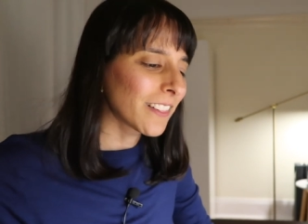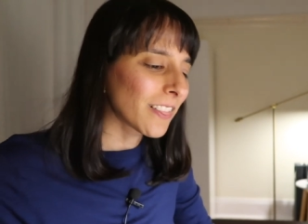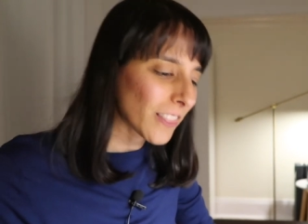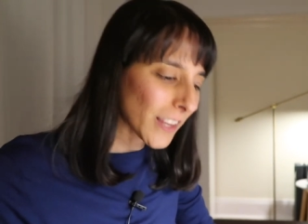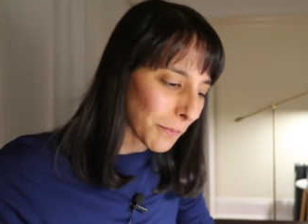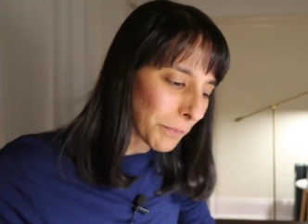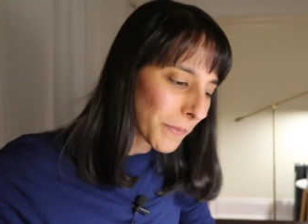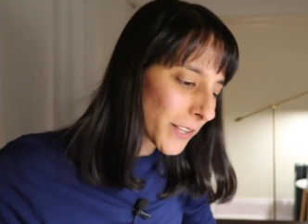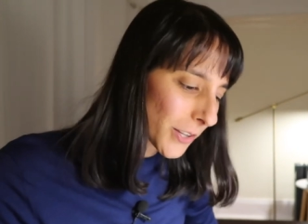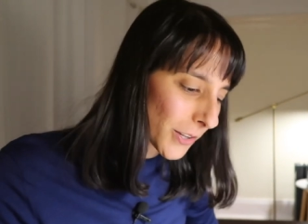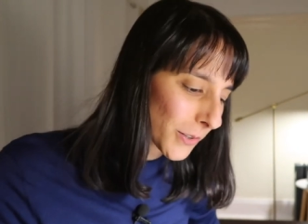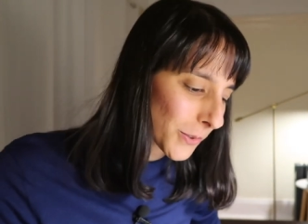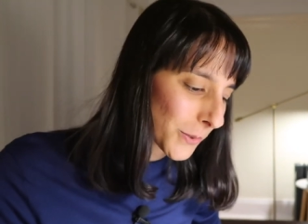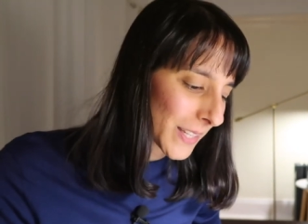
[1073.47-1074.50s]
Let me
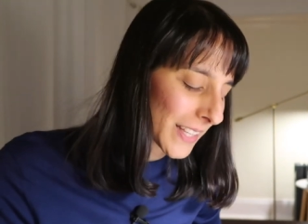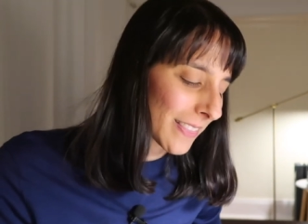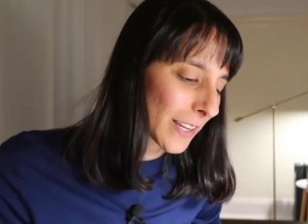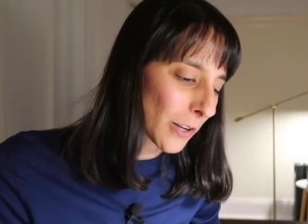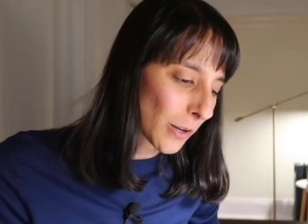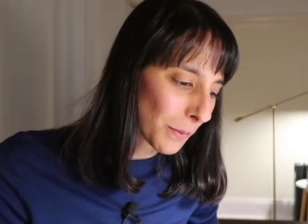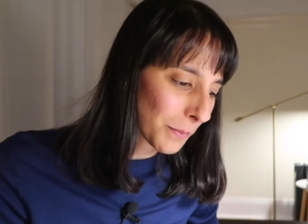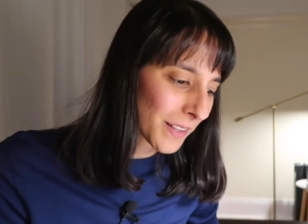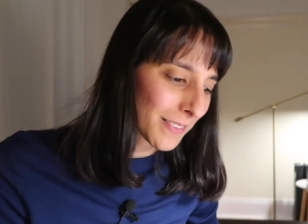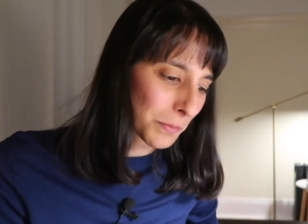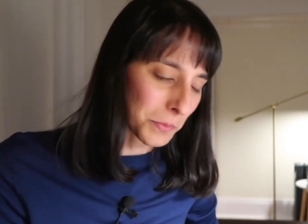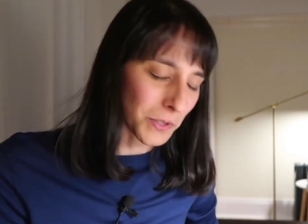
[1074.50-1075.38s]
know in the comments